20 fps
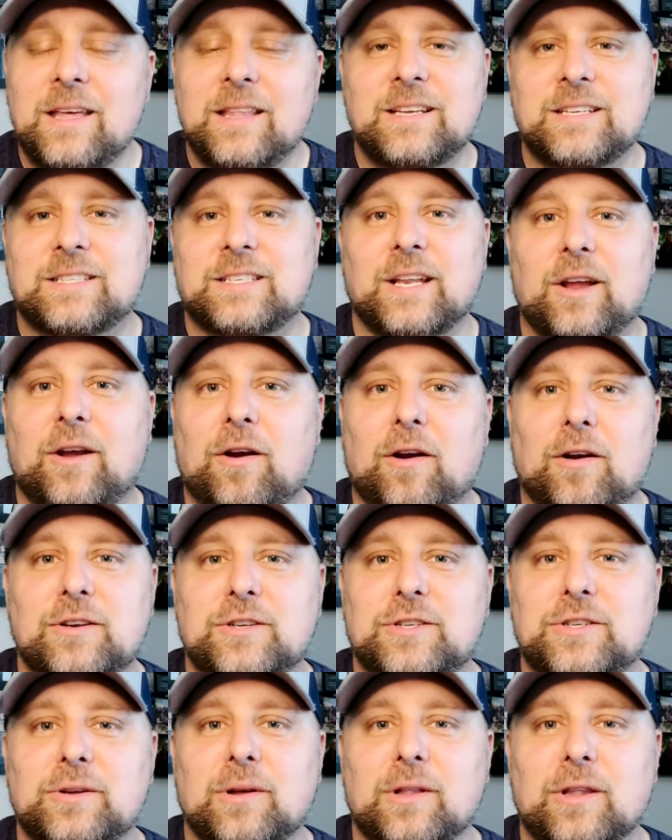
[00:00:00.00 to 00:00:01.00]
this
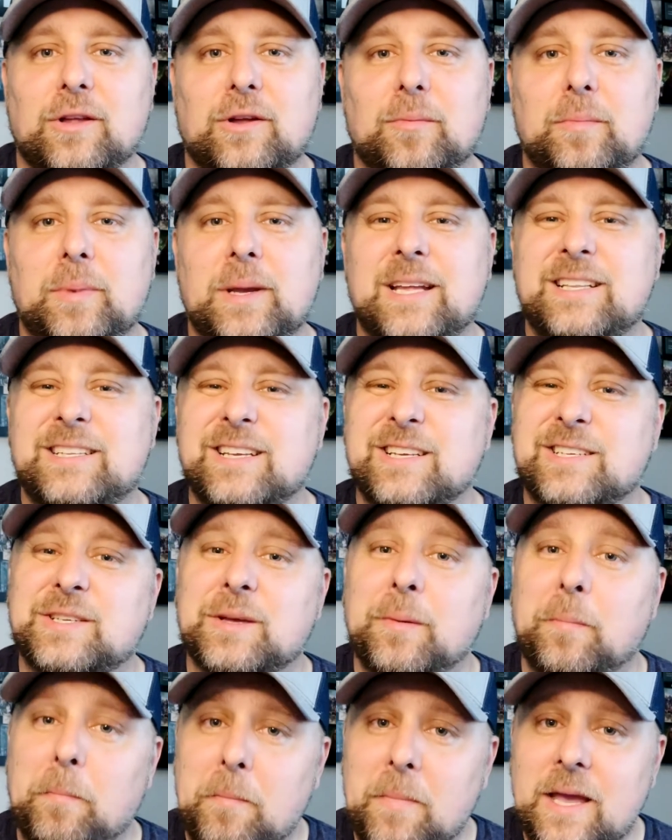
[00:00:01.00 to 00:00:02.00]
encouraged you a little bit to
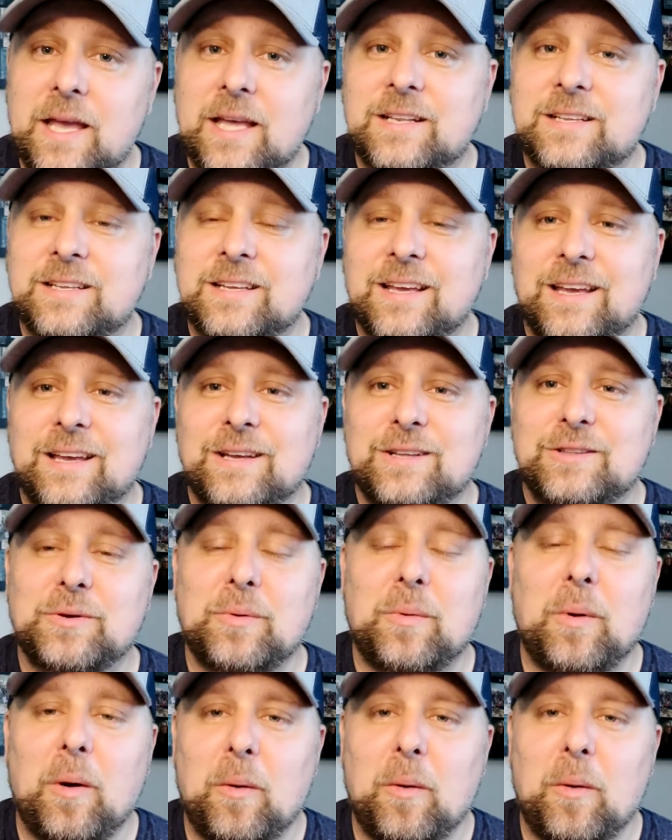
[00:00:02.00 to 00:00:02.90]
submit, to